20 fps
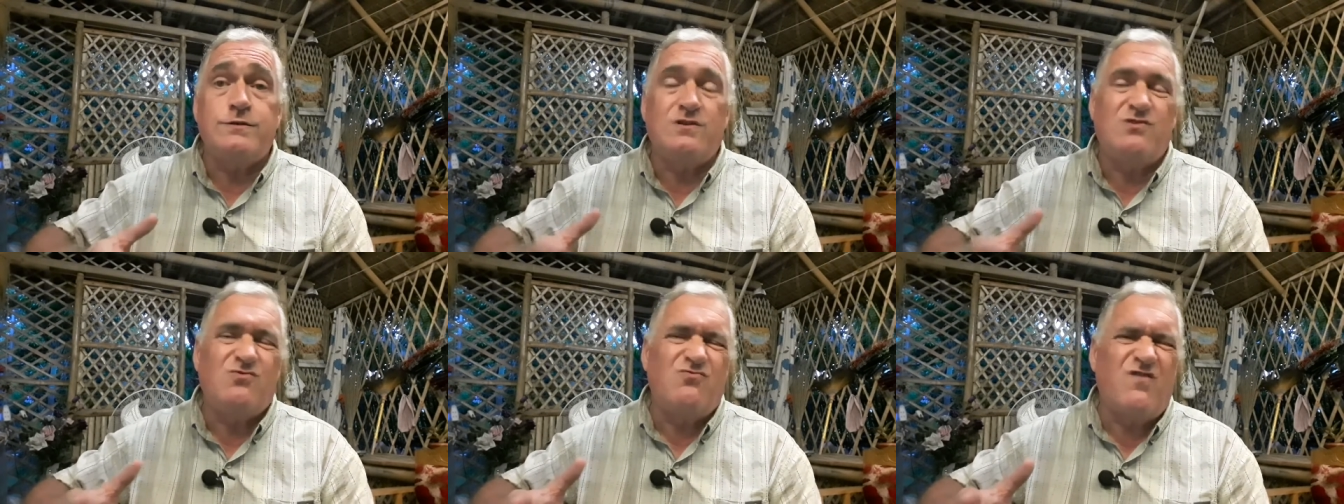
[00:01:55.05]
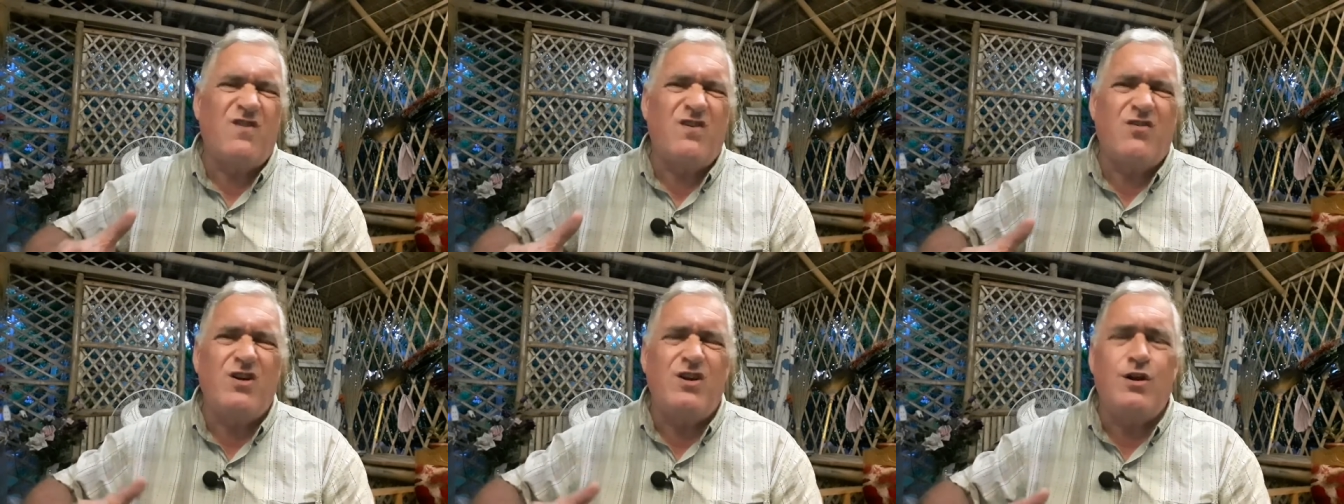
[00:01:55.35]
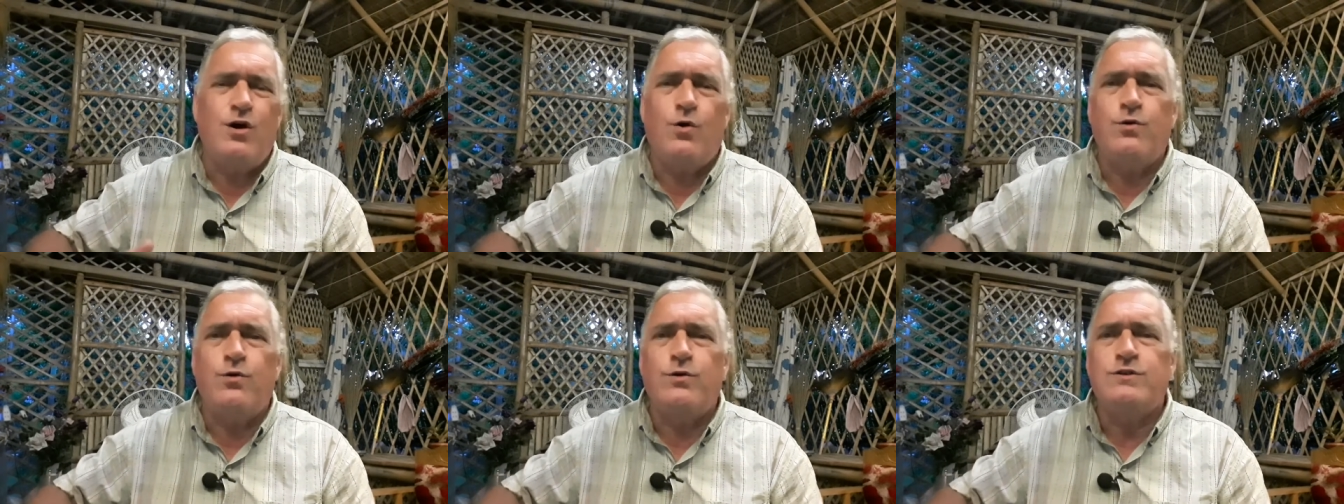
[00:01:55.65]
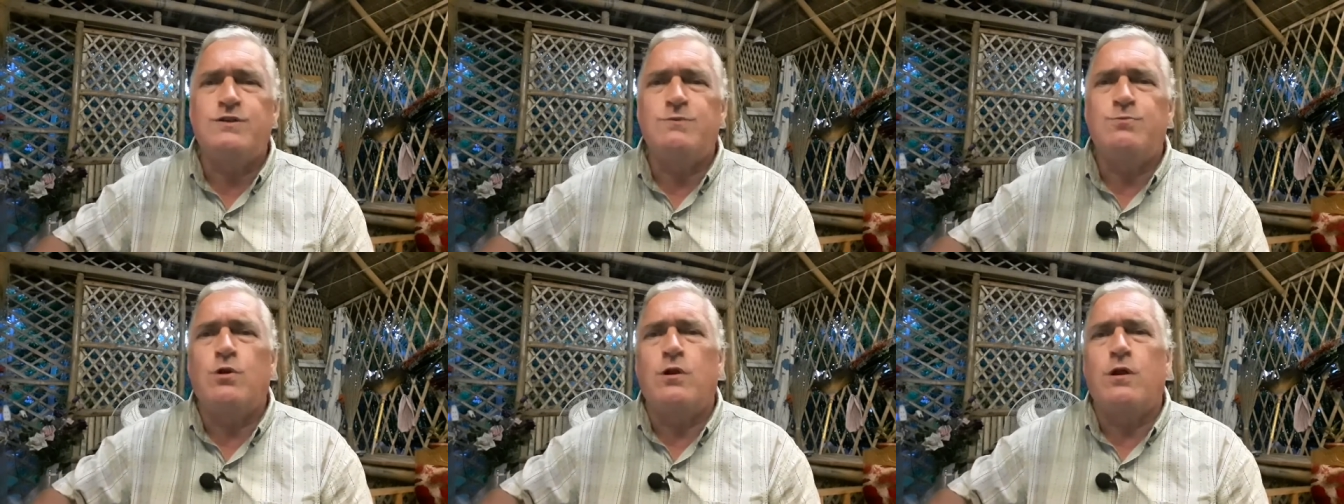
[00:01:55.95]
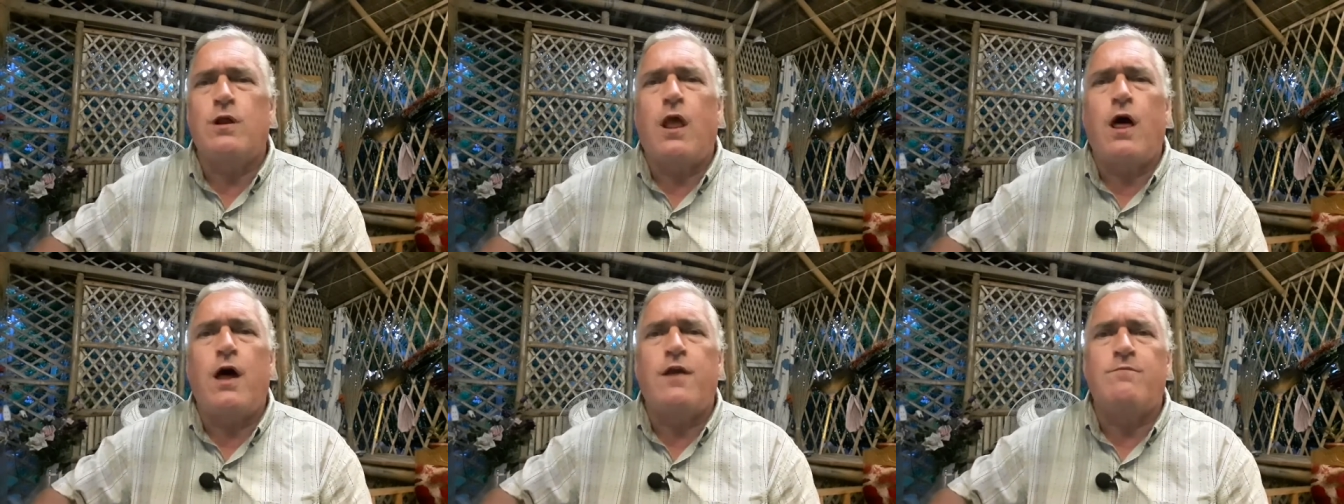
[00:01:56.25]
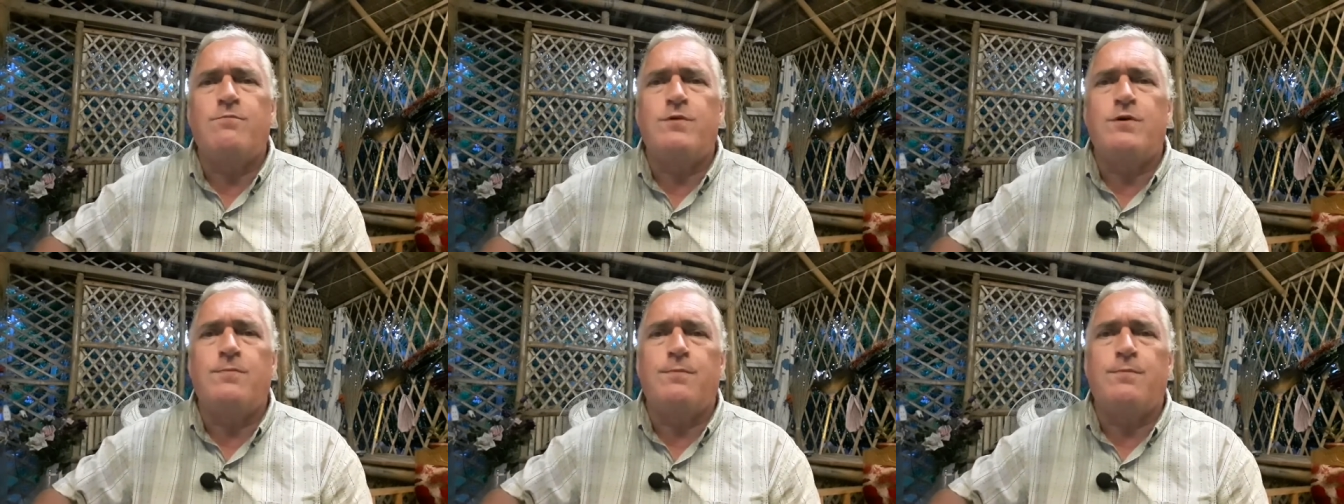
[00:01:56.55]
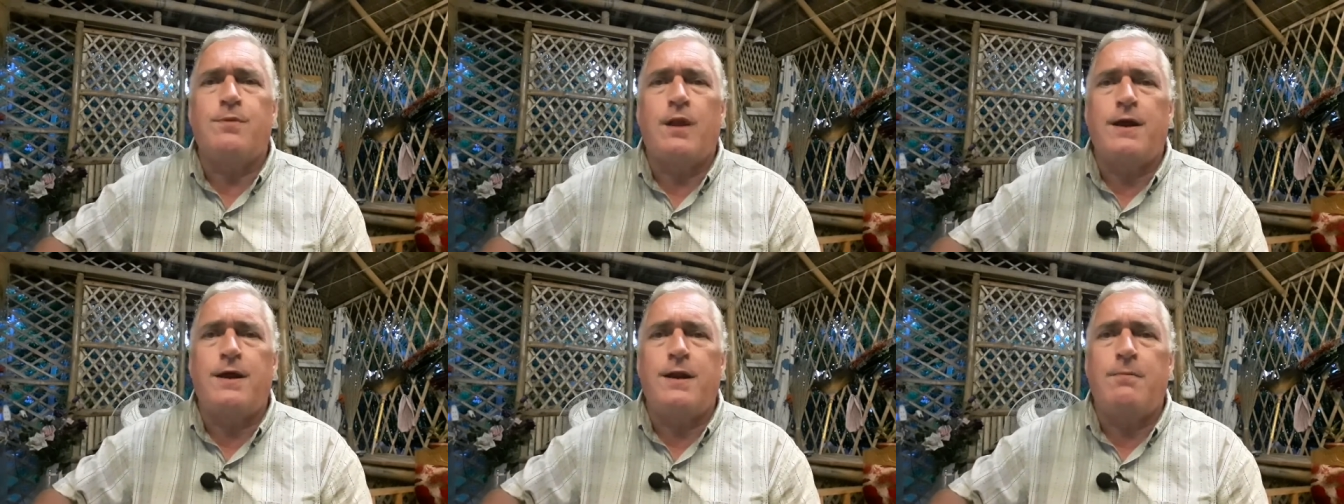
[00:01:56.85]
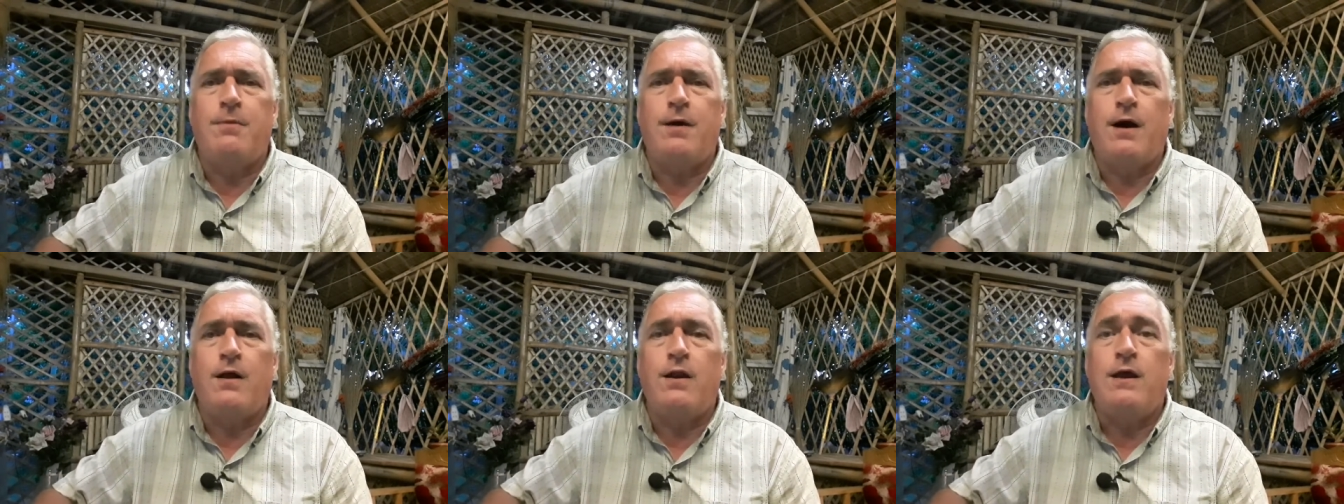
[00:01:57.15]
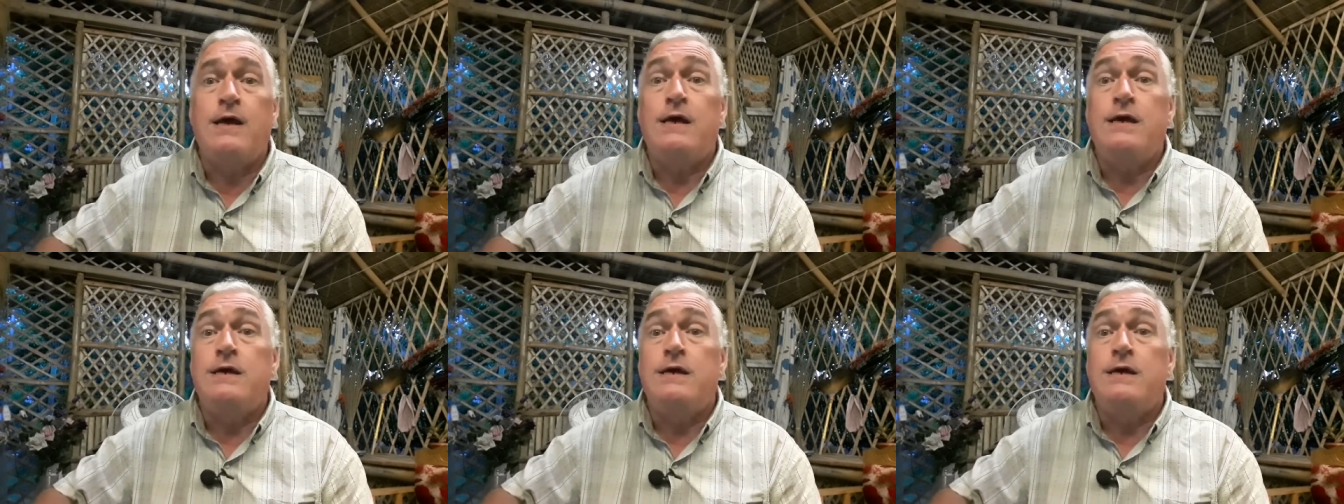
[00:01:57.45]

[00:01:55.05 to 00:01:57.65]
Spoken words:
it's very noticeable, and a lot of them complain about,